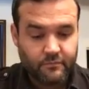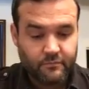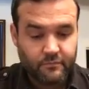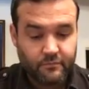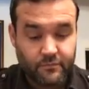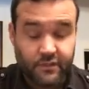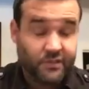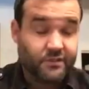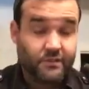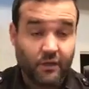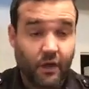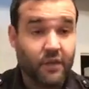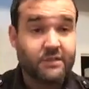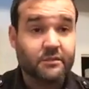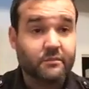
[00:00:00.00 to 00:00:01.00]
just
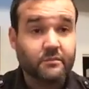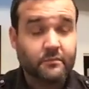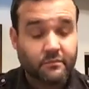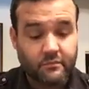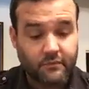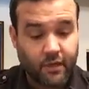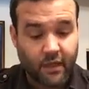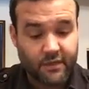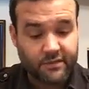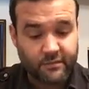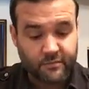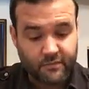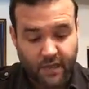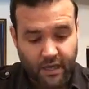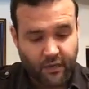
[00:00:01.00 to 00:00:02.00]
awesome,
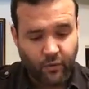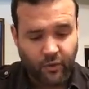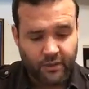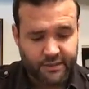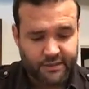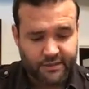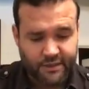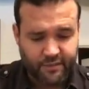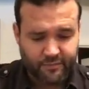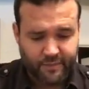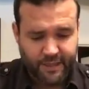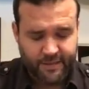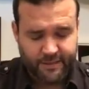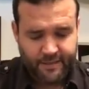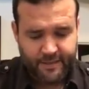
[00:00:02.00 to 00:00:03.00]
high quality stuff,
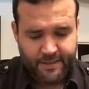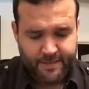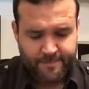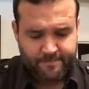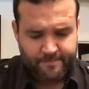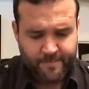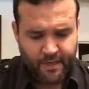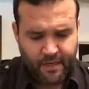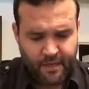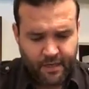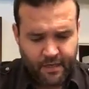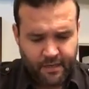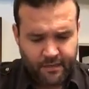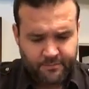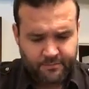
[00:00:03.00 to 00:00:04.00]
man.
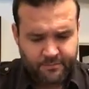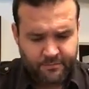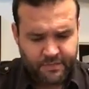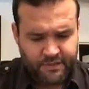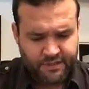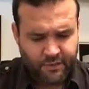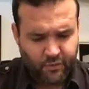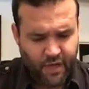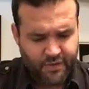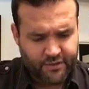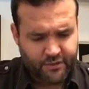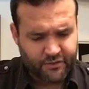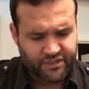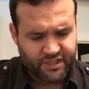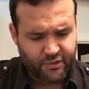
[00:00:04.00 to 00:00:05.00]
Let's see,
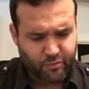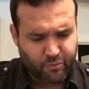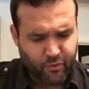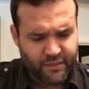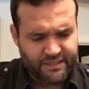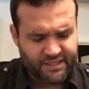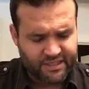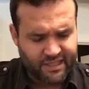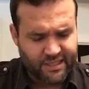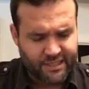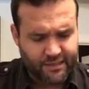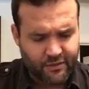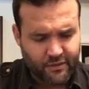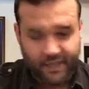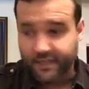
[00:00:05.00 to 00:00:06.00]
Rothko single point sling.
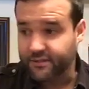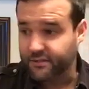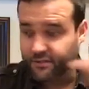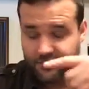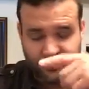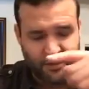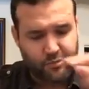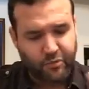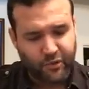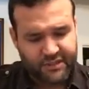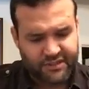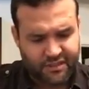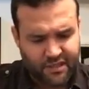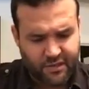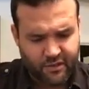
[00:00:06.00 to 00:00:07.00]
Okay, so your single point
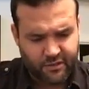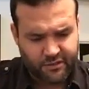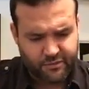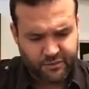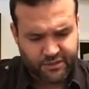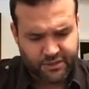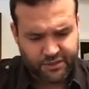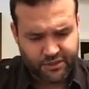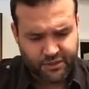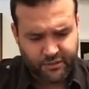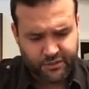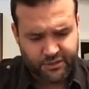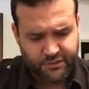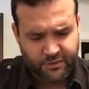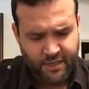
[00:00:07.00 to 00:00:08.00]
sling harness, which I showed
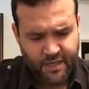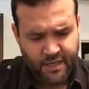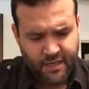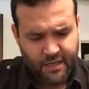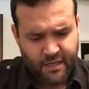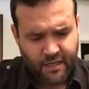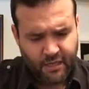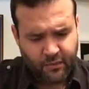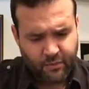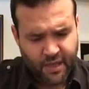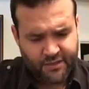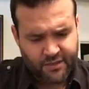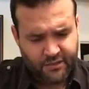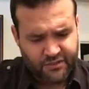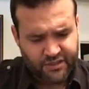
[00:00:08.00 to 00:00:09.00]
you.
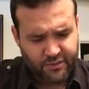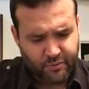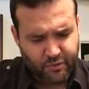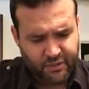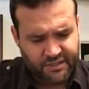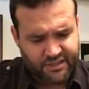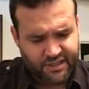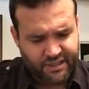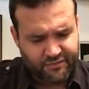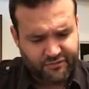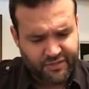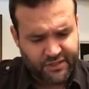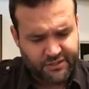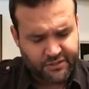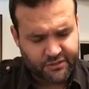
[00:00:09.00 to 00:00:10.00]
Rothko single point sling
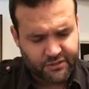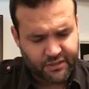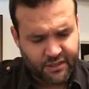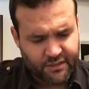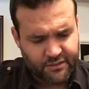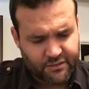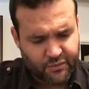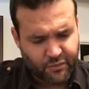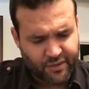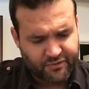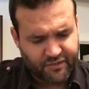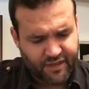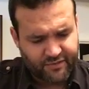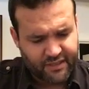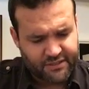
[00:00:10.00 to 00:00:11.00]
features
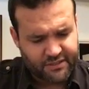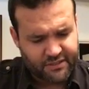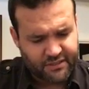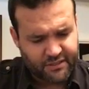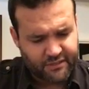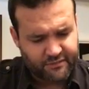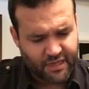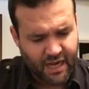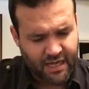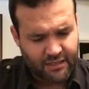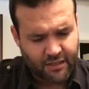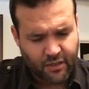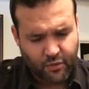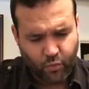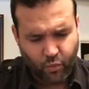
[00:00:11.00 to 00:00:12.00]
125 inches of
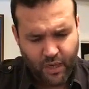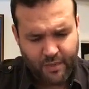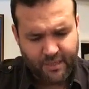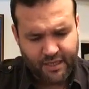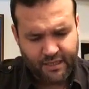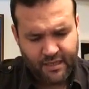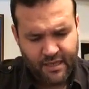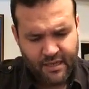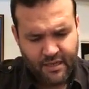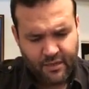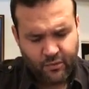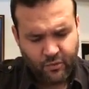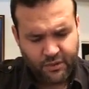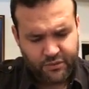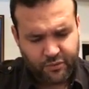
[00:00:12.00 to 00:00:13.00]
nylon webbing,
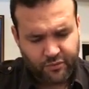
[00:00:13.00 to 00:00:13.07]
which